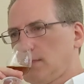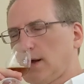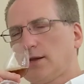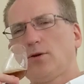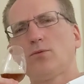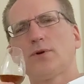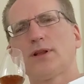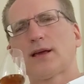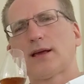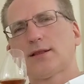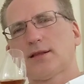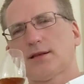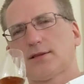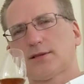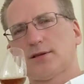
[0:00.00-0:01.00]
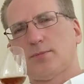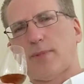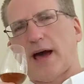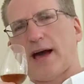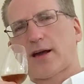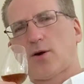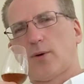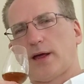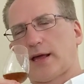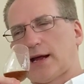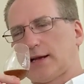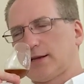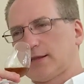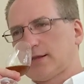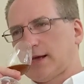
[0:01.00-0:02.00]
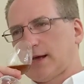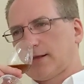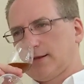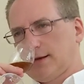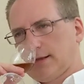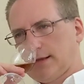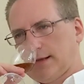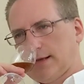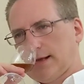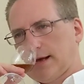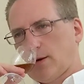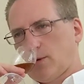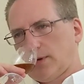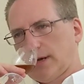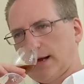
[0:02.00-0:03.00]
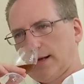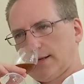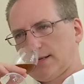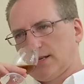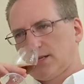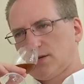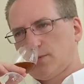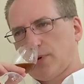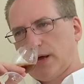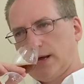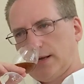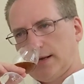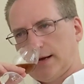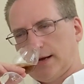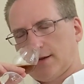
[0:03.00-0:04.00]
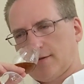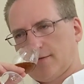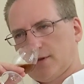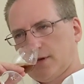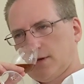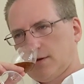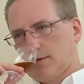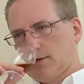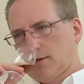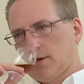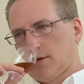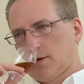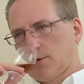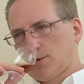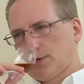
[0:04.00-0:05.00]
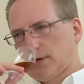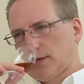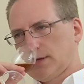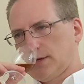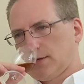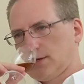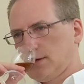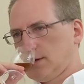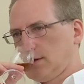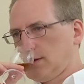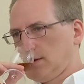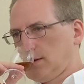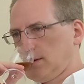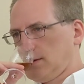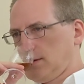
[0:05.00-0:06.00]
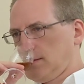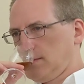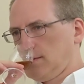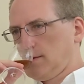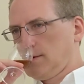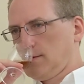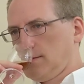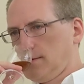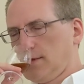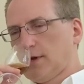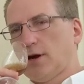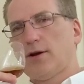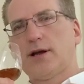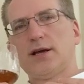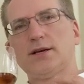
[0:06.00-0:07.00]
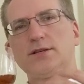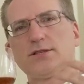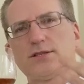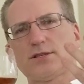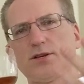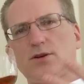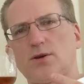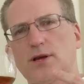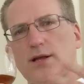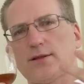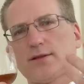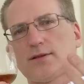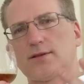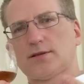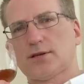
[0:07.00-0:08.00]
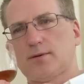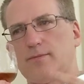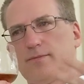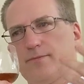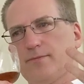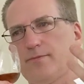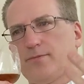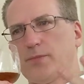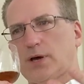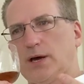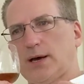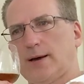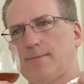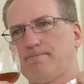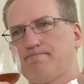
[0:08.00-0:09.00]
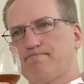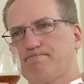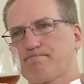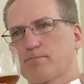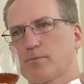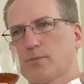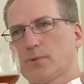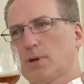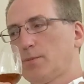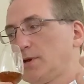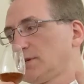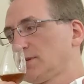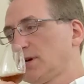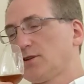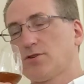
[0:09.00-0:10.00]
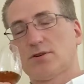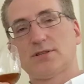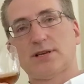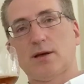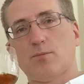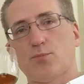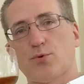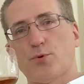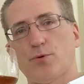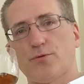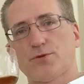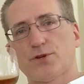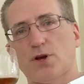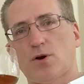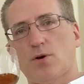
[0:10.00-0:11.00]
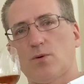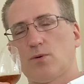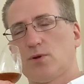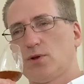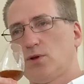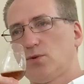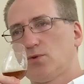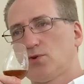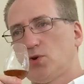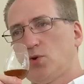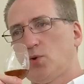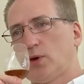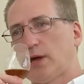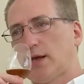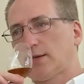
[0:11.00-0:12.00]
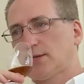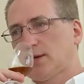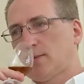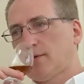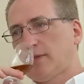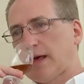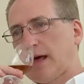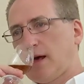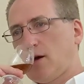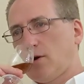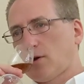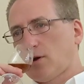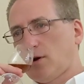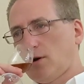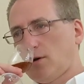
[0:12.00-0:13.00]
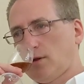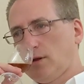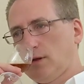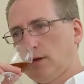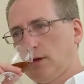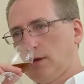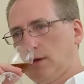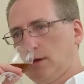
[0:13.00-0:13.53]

I don't really get the tobacco-y kind of thing that, that I would anticipate out of the, the nose on this. There is, you get some, um, I mean, it's 110 proof, so you do get some of that alcohol